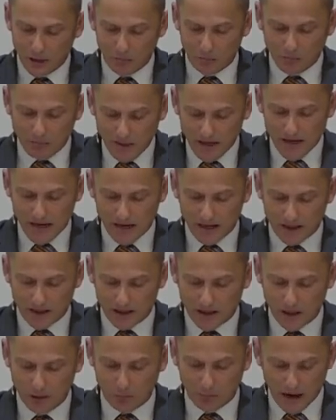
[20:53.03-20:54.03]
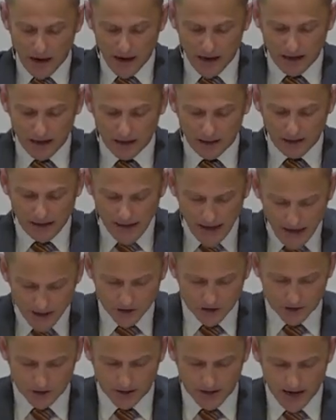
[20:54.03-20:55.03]
being by
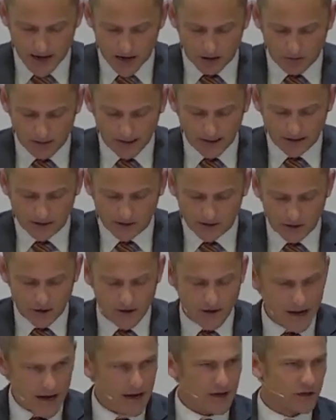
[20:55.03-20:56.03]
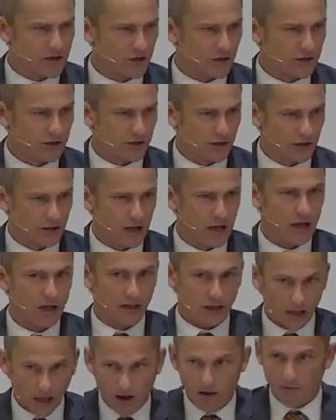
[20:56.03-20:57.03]
nature now, and it's in our nature to
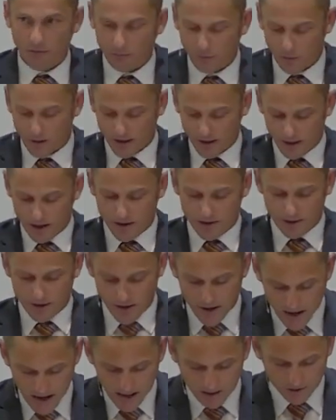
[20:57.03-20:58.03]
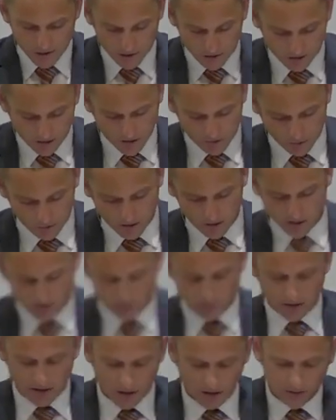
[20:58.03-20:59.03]
love one another, not just in words,
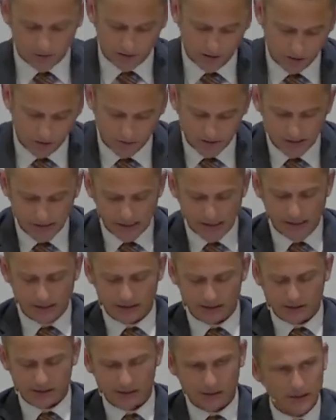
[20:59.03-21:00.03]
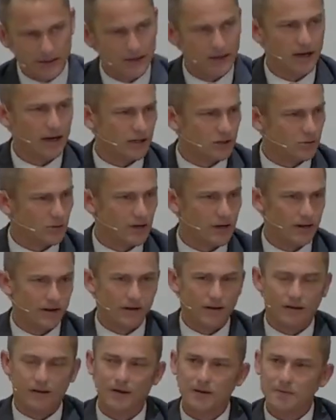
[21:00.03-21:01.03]
but also in deeds, as we
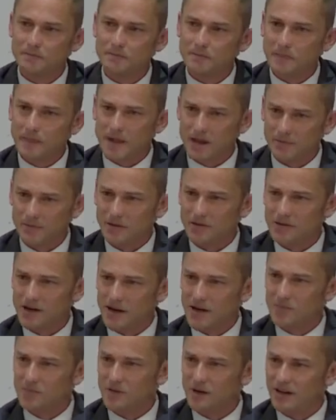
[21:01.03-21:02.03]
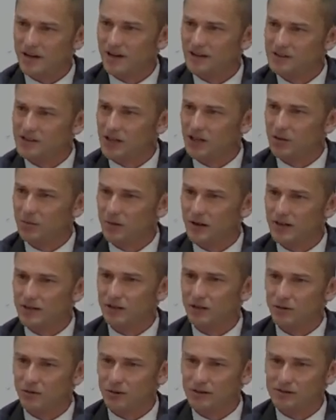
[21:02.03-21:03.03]
hear every time we celebrate
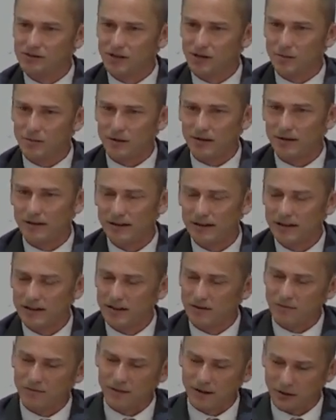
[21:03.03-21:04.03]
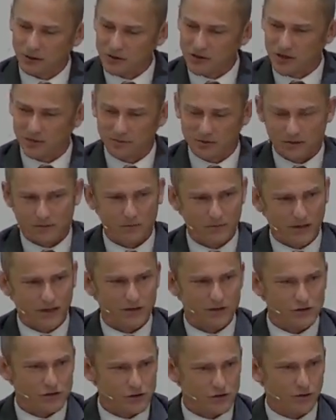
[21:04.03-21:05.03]
the Lord's Supper. That fellowship that we
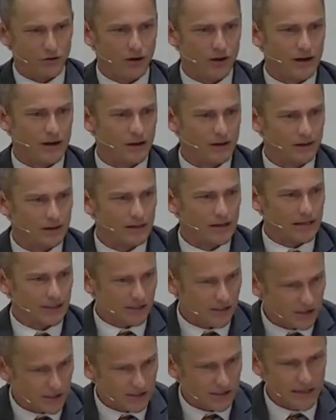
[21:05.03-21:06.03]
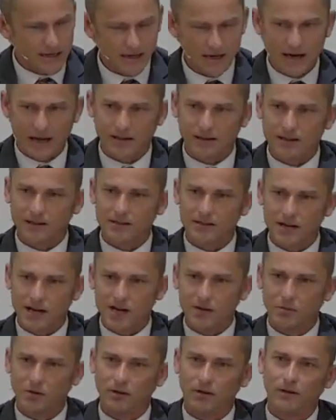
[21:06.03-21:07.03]
enjoy and see at the
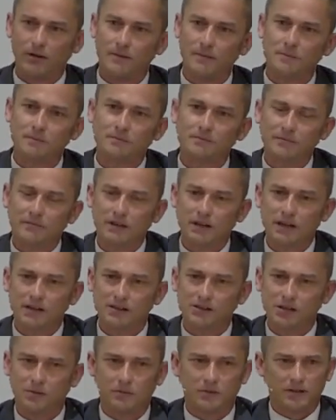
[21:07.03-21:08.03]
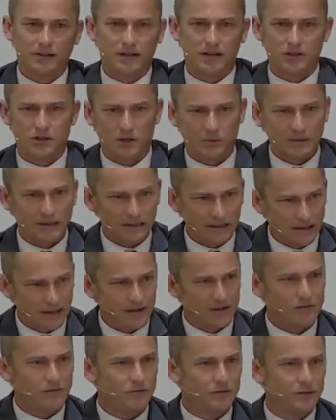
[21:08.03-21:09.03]
table is something that should be
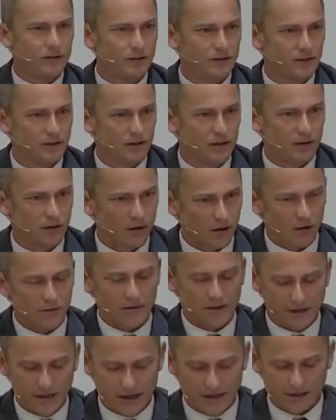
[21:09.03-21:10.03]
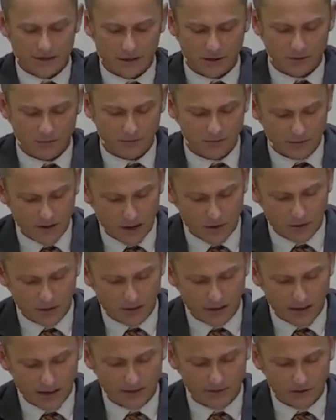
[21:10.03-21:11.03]
lived all the days of our
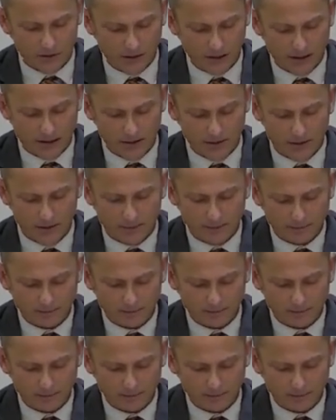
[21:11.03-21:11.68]
lives together.